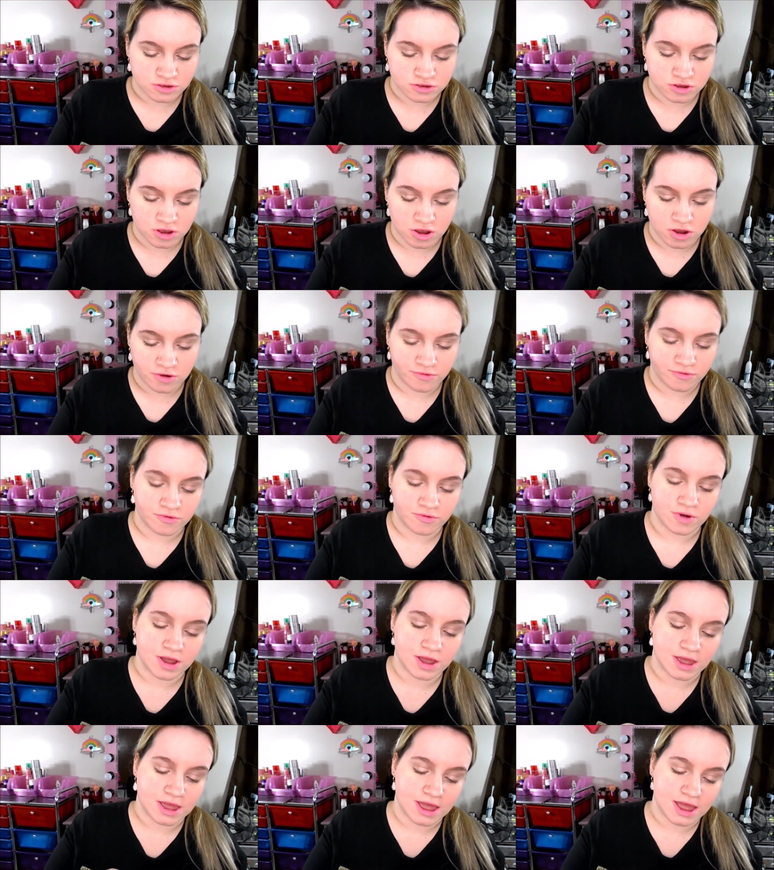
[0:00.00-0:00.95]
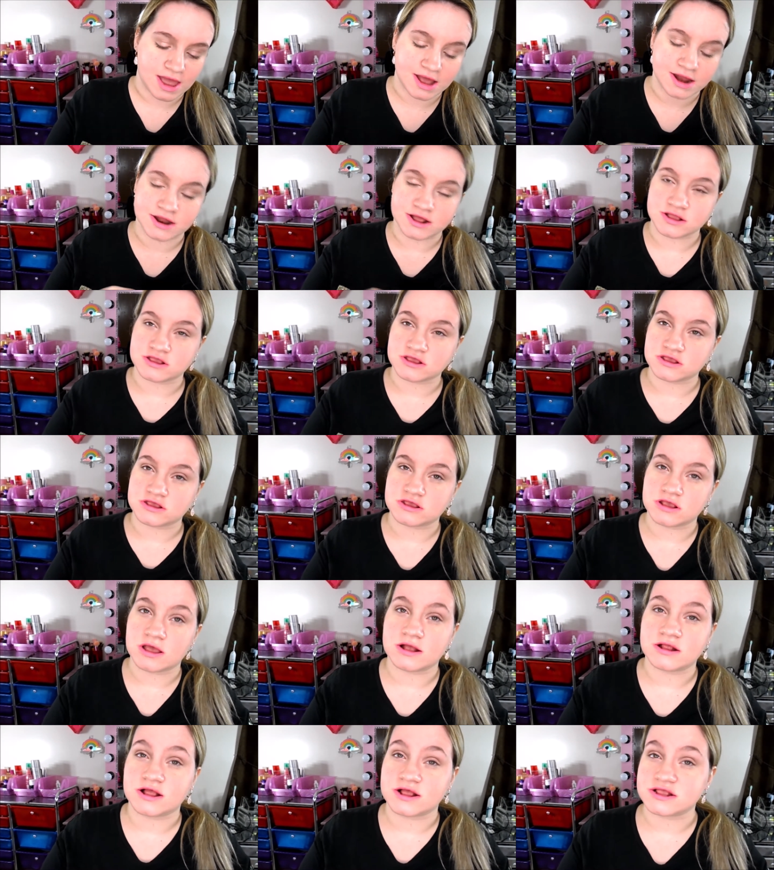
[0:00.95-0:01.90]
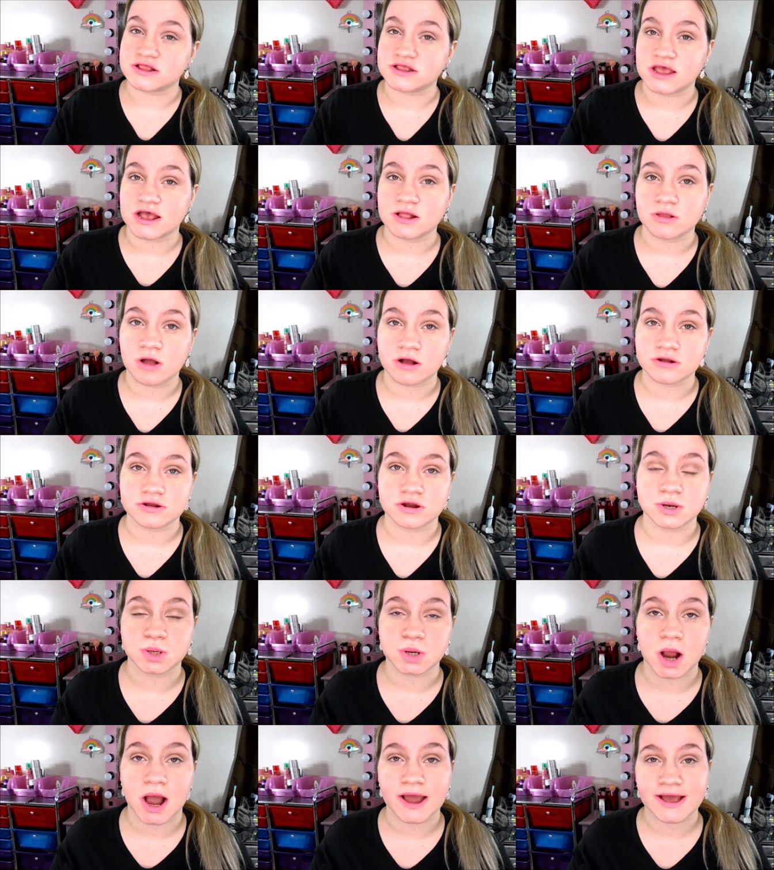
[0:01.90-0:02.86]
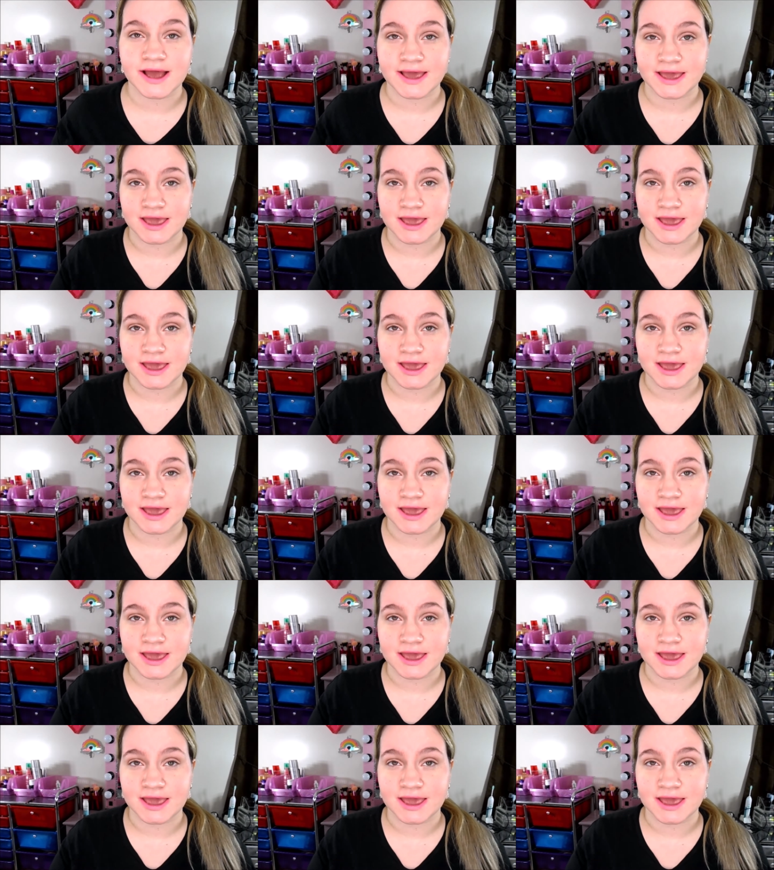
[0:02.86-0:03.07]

So, and it doesn't take long to dry.